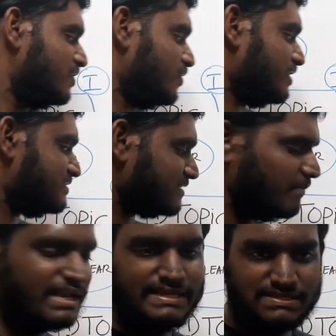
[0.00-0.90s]
You can
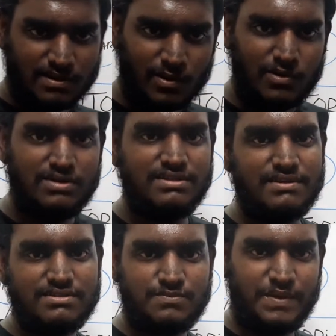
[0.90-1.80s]
summarize the whole
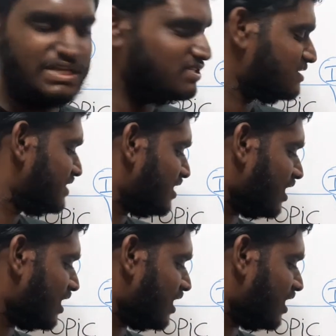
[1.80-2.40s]
speech,